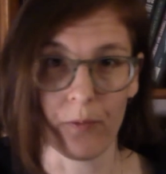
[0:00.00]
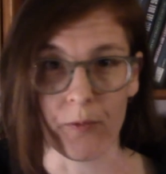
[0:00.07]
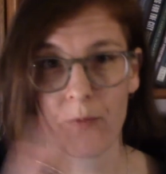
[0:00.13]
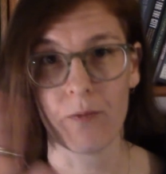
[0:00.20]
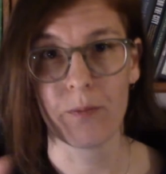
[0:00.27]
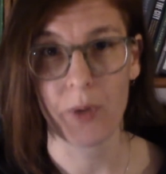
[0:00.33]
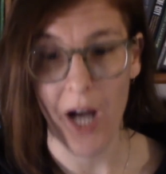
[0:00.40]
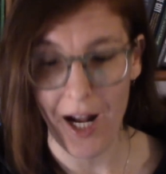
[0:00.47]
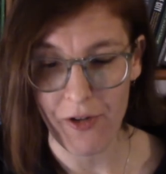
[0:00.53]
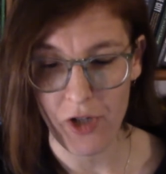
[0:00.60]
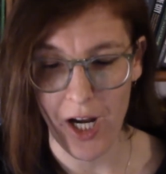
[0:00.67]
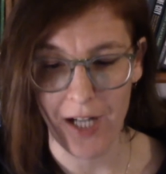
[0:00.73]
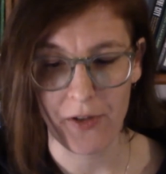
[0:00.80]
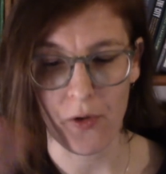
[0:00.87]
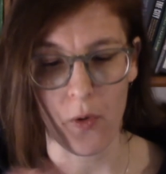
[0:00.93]

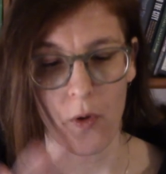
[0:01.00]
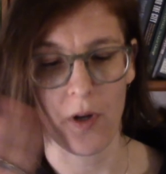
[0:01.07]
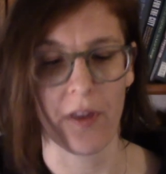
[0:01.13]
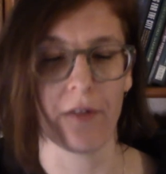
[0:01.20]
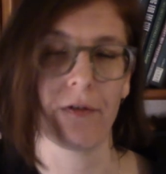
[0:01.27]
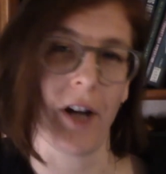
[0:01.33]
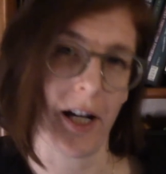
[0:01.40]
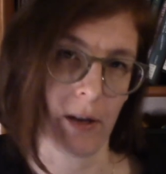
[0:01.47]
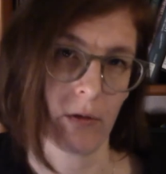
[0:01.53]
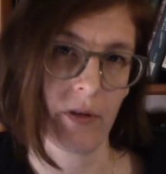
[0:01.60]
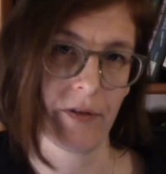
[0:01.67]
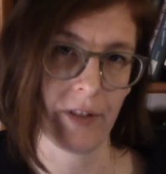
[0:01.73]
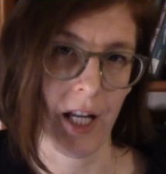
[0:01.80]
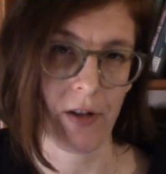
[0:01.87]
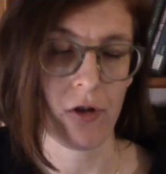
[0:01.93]
project or the final
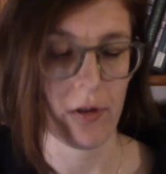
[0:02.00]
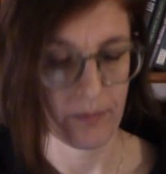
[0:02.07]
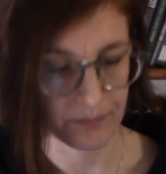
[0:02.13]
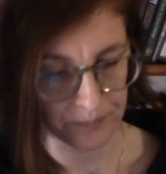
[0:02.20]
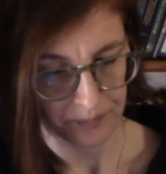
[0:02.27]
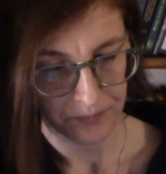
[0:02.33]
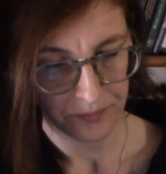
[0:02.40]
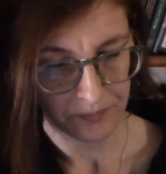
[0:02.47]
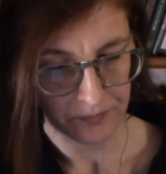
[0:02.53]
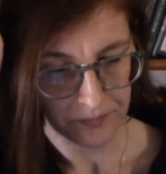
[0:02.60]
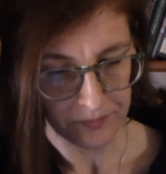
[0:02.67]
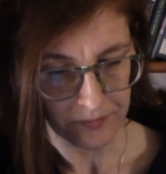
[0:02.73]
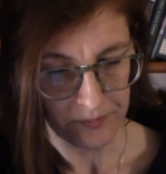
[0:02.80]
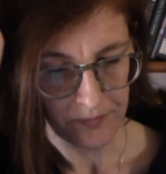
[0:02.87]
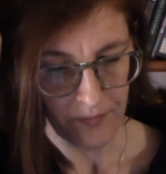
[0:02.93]
reflection.
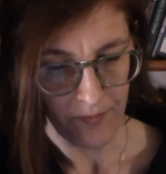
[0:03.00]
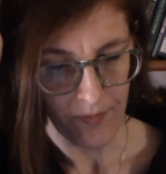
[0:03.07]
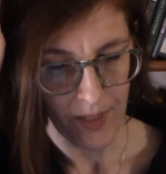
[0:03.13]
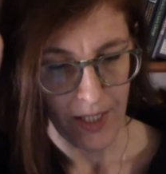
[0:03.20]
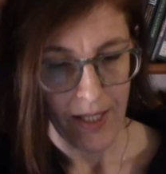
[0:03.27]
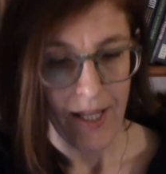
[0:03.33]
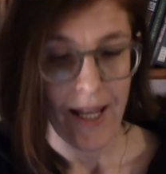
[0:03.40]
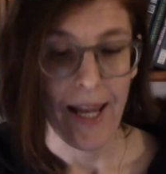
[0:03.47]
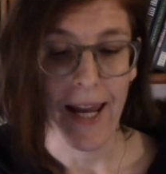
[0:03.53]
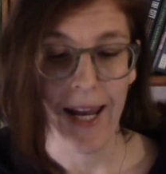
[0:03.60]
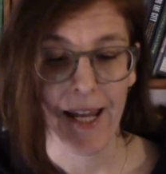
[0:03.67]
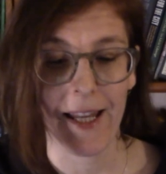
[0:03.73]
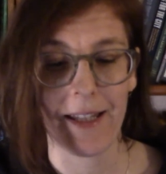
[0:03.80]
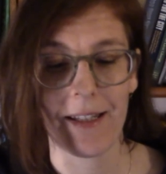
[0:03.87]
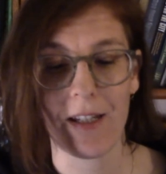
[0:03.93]

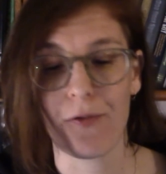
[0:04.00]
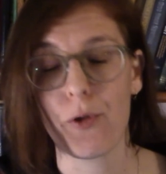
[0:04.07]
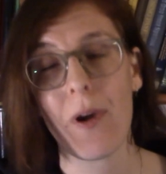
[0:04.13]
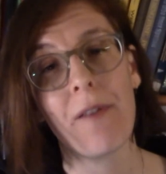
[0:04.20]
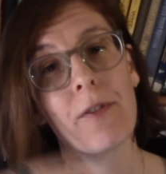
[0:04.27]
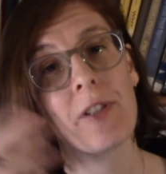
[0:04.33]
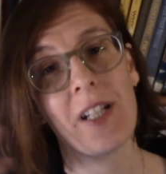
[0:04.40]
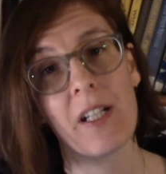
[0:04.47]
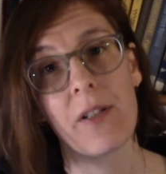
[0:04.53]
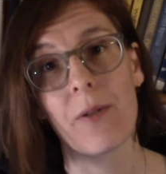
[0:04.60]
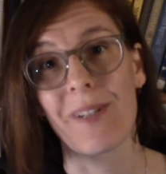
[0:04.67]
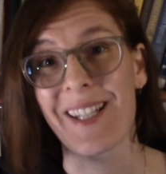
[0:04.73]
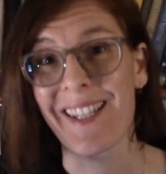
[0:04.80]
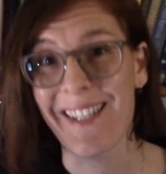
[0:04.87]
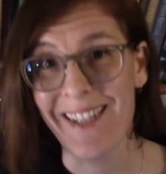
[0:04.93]
And if you ever need to
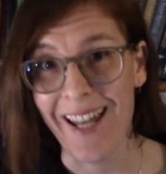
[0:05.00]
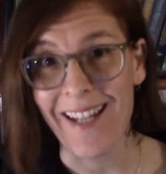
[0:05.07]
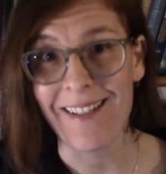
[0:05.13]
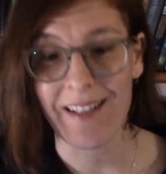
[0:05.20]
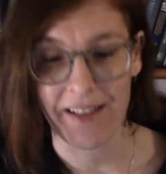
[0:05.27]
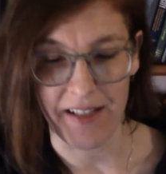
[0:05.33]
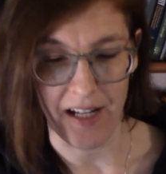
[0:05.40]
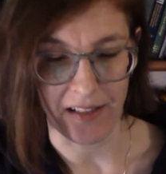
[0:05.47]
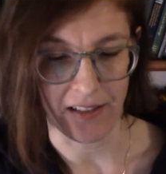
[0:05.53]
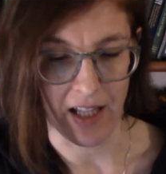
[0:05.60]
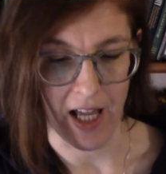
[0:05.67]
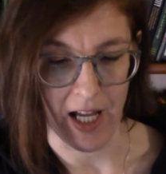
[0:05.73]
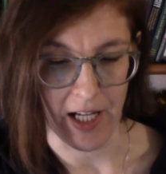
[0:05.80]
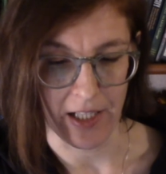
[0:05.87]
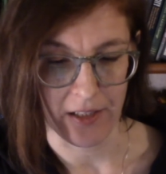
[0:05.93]
extend a
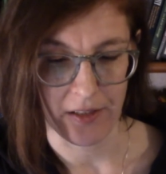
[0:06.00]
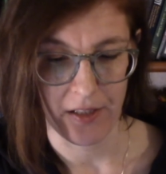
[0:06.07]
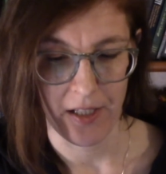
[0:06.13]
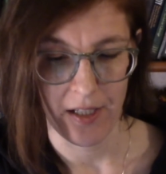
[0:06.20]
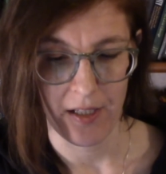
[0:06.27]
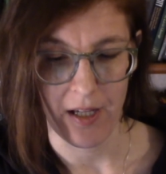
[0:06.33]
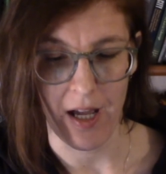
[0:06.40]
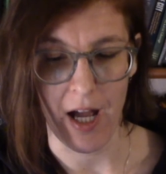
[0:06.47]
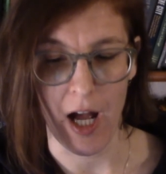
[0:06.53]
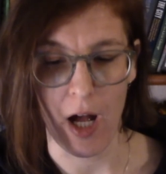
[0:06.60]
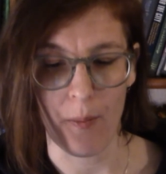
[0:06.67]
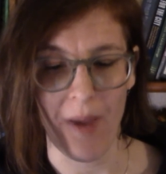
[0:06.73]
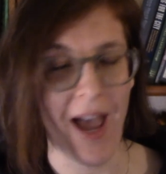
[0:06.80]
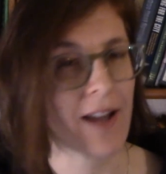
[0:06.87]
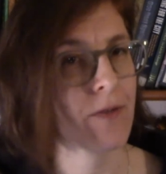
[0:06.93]
deadline,
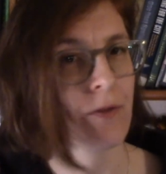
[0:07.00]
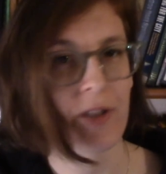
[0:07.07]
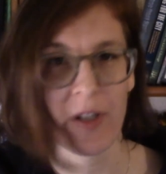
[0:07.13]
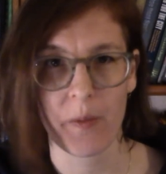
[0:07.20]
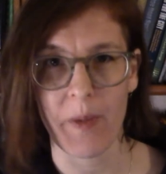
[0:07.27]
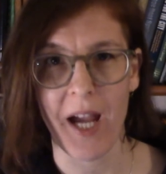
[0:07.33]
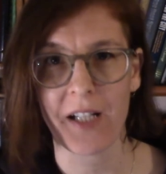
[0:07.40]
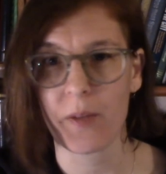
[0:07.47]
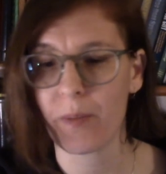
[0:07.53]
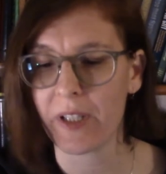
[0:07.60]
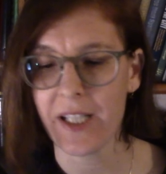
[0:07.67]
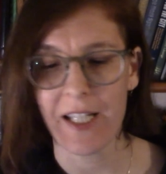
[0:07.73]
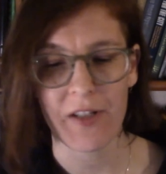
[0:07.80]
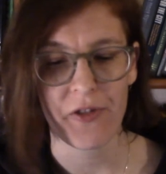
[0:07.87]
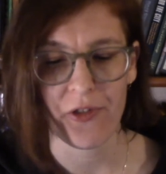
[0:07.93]
out of respect,
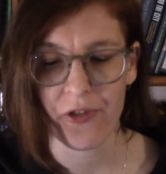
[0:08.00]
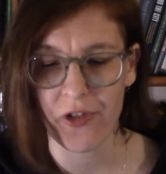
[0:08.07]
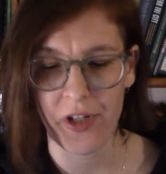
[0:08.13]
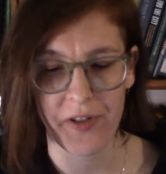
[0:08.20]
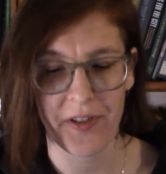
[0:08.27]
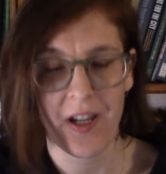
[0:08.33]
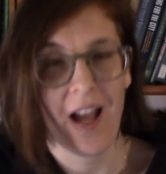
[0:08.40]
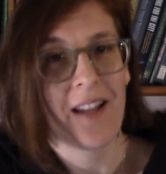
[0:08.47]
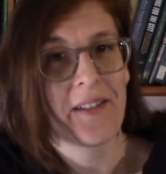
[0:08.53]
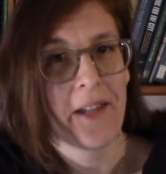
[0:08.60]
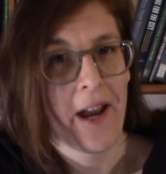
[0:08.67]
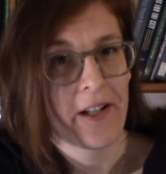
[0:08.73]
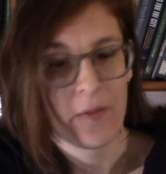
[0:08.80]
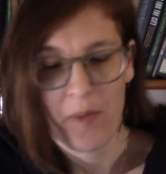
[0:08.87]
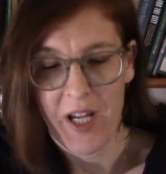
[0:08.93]
please just
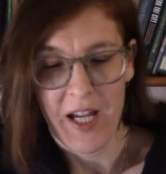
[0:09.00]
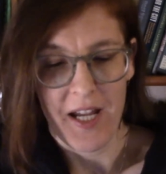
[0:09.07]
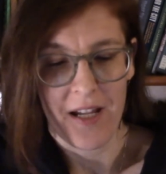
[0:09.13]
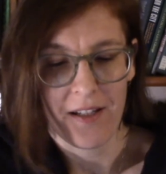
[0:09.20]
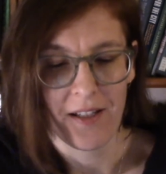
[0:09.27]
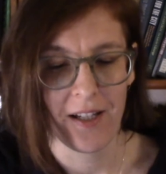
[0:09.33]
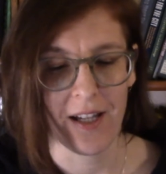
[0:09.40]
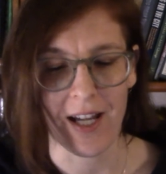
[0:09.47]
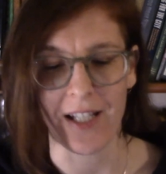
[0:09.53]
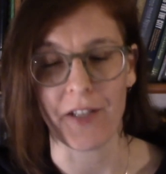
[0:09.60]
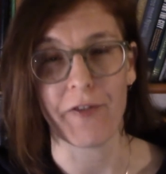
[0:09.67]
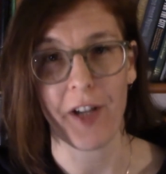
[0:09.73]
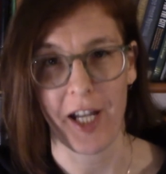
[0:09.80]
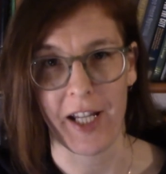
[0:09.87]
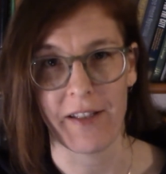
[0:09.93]
contact me in
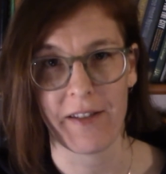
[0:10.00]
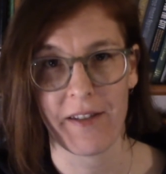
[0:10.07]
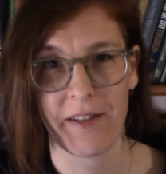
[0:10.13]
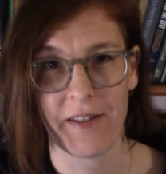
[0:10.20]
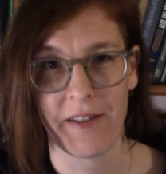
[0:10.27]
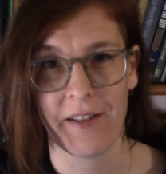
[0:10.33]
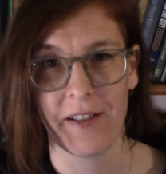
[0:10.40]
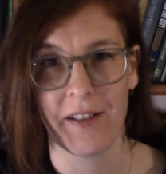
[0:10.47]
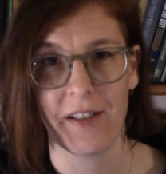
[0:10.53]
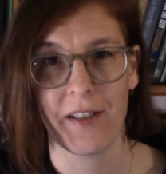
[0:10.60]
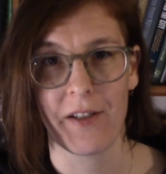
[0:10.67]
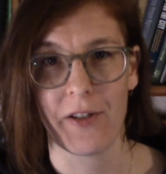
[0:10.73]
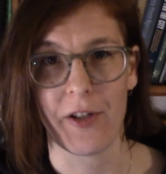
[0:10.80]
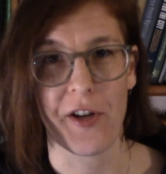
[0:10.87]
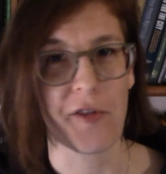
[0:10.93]
advance.
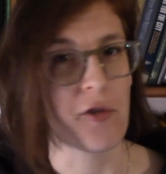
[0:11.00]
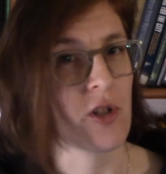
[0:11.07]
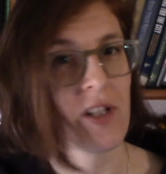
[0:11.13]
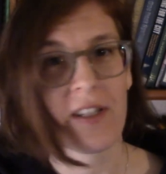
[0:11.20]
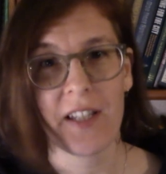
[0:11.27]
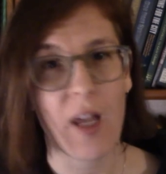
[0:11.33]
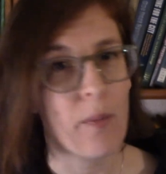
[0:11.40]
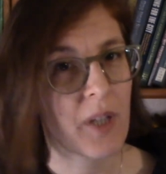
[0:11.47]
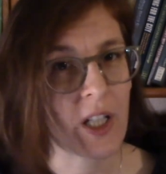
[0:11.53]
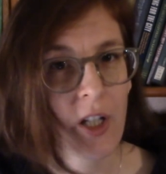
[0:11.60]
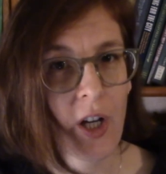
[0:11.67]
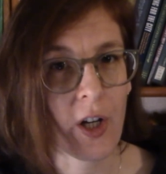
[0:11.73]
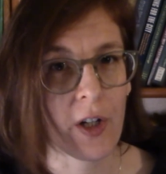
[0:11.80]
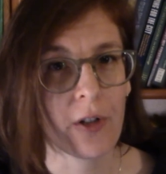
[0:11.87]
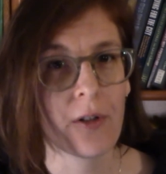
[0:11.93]
So just let me
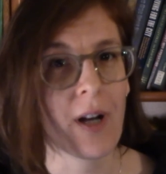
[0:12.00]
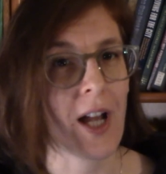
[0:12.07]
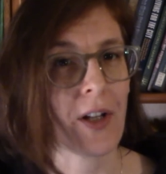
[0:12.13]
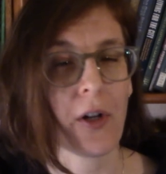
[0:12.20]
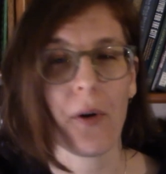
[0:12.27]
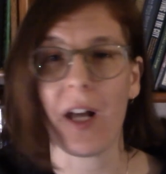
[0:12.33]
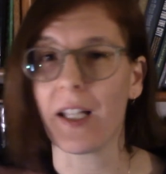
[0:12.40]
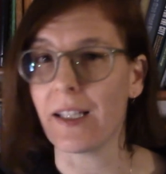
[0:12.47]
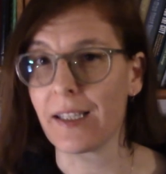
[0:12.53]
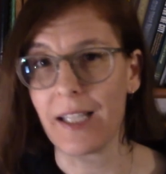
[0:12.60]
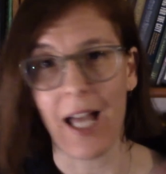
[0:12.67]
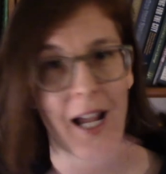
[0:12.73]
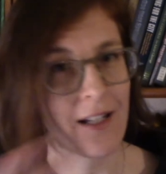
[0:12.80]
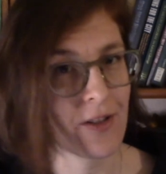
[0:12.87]
know. I know a lot is